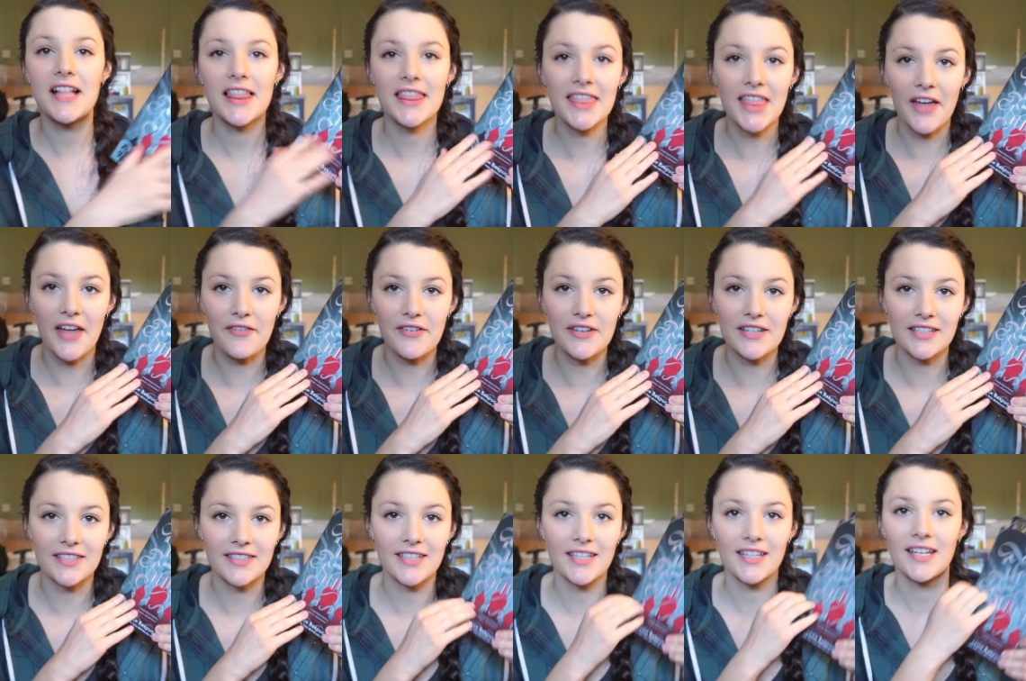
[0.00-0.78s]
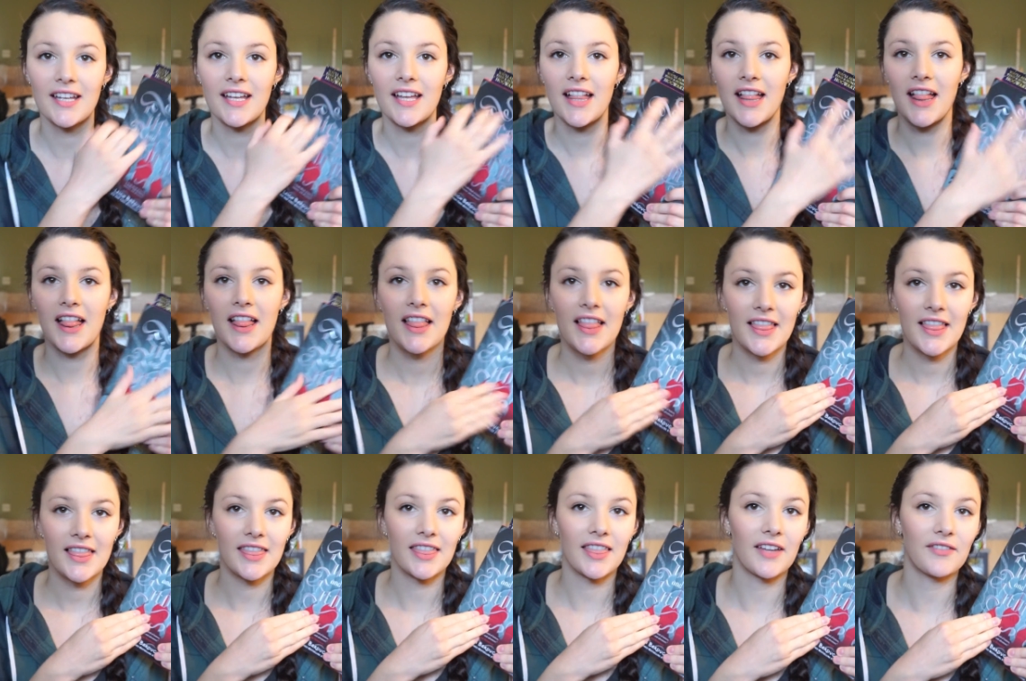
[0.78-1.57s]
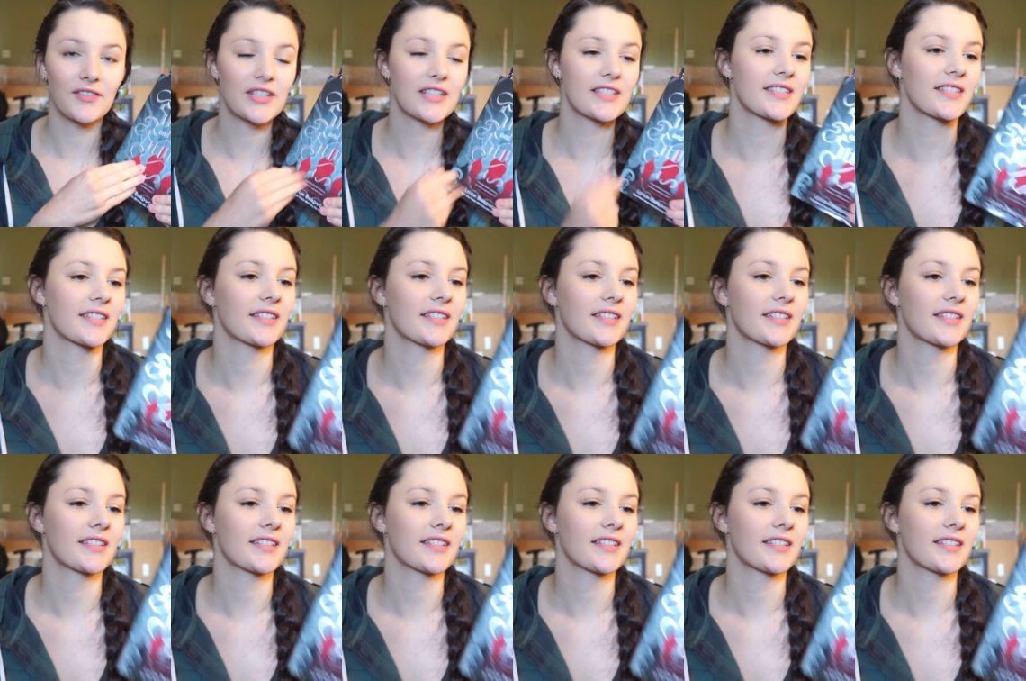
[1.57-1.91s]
Love it, love it